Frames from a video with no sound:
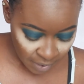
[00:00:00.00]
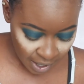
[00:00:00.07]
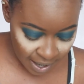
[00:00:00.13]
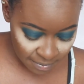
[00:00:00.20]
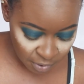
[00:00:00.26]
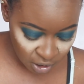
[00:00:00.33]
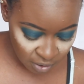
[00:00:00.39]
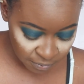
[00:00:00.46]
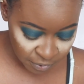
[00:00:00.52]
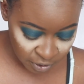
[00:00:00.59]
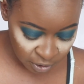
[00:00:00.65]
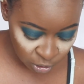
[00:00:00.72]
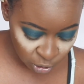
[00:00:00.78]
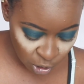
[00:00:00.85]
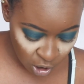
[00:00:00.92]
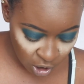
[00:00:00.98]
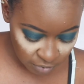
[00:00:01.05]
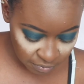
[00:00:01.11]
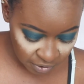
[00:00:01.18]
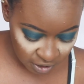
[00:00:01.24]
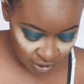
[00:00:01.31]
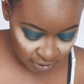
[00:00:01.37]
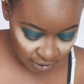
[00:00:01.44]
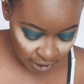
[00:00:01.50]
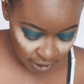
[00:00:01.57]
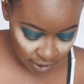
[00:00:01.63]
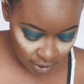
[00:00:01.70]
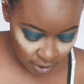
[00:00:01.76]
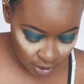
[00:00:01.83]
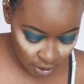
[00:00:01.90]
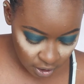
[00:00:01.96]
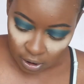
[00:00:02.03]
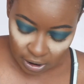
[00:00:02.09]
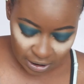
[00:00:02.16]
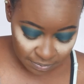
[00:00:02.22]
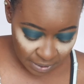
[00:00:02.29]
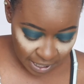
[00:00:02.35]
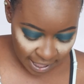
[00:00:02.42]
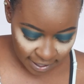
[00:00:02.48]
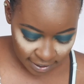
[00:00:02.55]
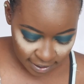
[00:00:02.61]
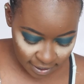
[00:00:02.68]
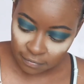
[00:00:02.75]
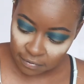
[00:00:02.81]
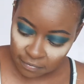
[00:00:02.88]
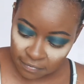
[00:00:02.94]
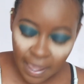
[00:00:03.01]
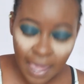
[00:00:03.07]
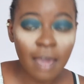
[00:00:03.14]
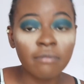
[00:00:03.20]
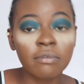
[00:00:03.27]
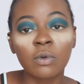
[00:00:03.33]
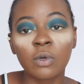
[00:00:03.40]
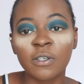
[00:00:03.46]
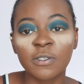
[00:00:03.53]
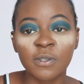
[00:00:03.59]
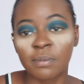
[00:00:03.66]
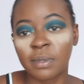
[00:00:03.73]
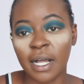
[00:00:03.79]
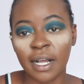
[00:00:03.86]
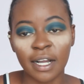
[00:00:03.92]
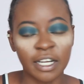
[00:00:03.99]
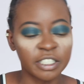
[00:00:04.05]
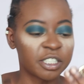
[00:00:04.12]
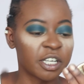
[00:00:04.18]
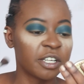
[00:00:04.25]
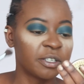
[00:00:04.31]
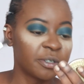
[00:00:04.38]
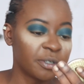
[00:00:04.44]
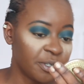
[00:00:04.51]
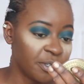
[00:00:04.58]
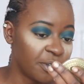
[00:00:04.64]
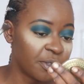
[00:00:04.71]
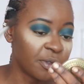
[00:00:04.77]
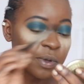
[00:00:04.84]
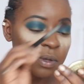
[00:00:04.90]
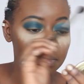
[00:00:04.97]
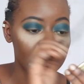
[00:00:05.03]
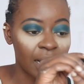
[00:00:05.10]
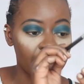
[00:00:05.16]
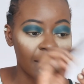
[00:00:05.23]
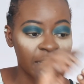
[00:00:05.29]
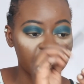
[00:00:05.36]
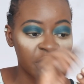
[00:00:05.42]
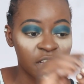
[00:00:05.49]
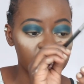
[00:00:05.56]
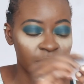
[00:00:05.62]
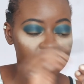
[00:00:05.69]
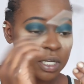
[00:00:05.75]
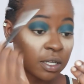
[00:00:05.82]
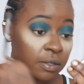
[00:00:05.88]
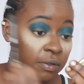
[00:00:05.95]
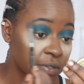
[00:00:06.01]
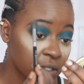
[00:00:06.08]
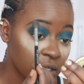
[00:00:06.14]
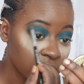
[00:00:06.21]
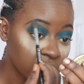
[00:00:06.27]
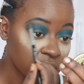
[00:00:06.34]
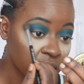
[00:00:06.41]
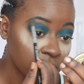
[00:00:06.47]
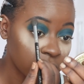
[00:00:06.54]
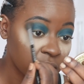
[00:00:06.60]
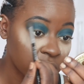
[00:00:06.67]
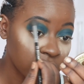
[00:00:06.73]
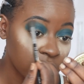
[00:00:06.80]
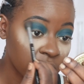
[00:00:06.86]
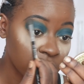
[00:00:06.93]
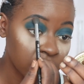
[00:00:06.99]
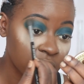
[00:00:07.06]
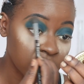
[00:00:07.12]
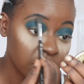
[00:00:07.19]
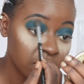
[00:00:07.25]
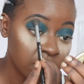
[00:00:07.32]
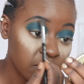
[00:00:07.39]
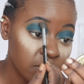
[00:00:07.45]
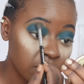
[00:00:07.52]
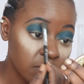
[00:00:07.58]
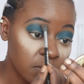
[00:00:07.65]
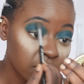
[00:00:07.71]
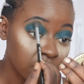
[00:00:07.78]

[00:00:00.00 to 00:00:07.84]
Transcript: I'm not gonna put a lot because, again, it's black. If you've ever worked with black eyeshadow, you know the way black eyeshadow behaves. So I'm just going to